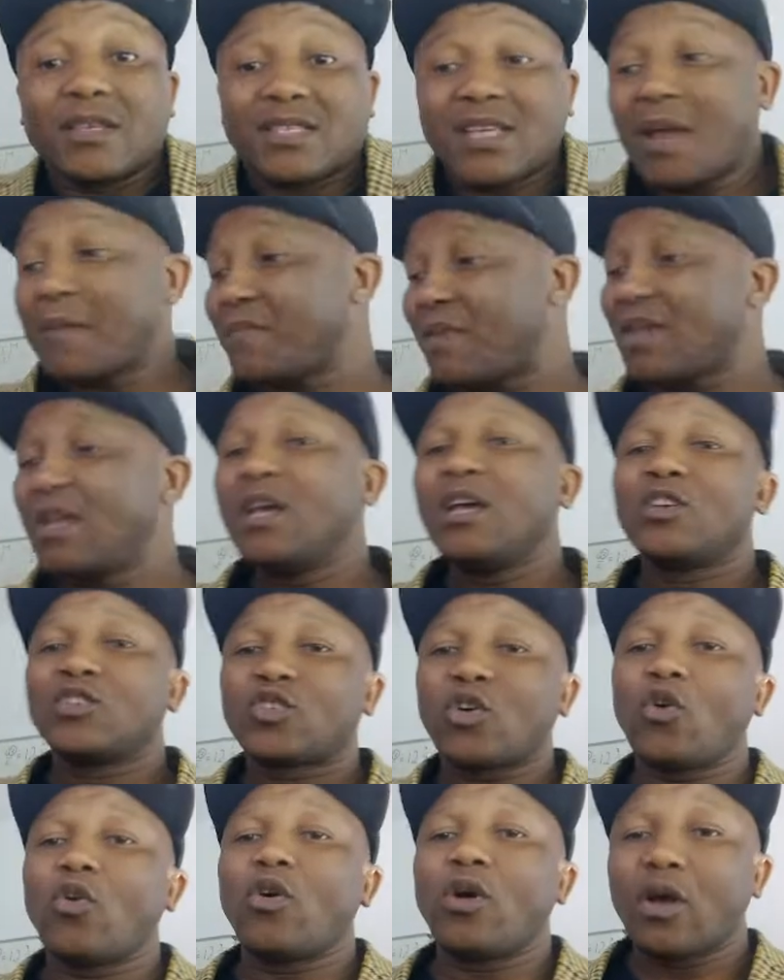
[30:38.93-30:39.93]
The same thing.
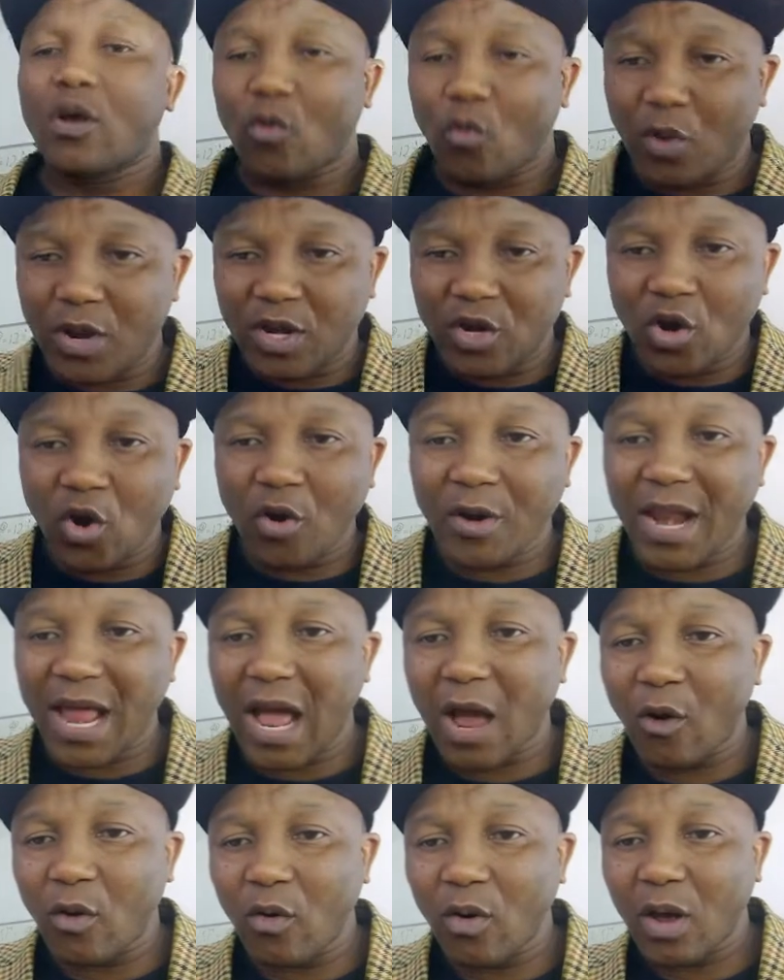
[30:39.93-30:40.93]
So we know
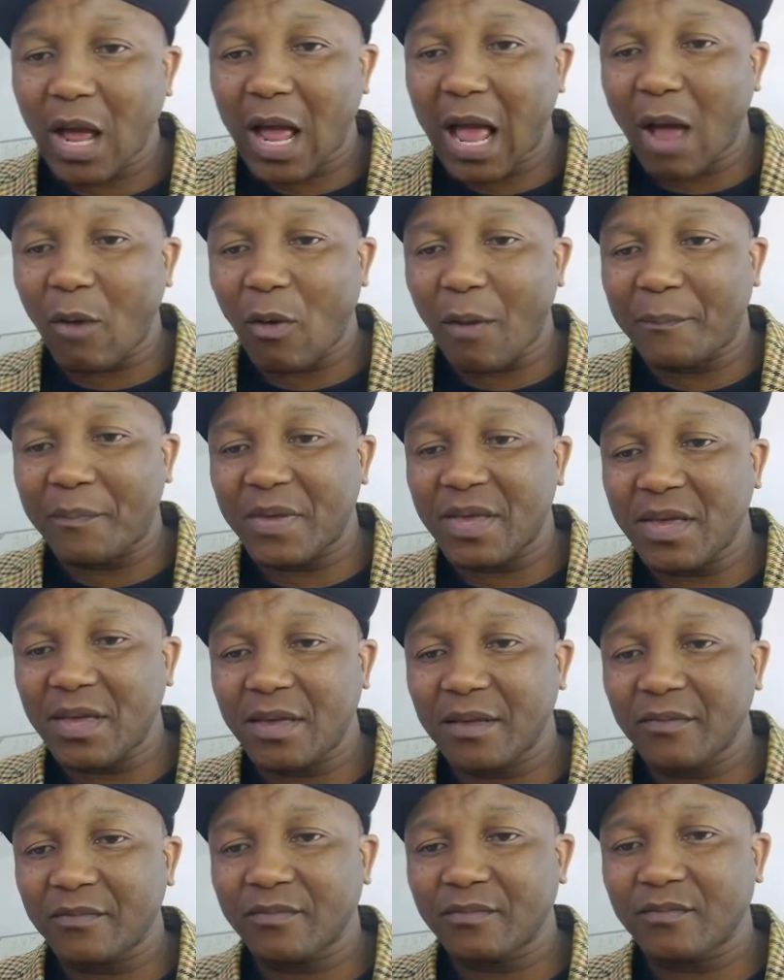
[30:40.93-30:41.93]
now our
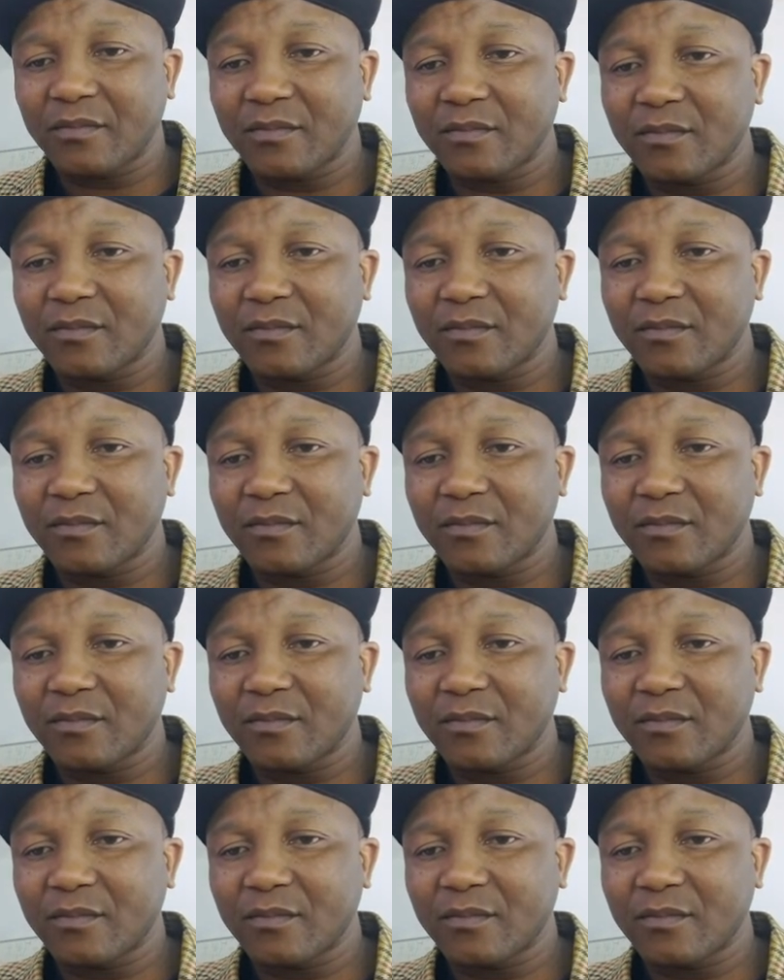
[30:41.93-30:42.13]
P.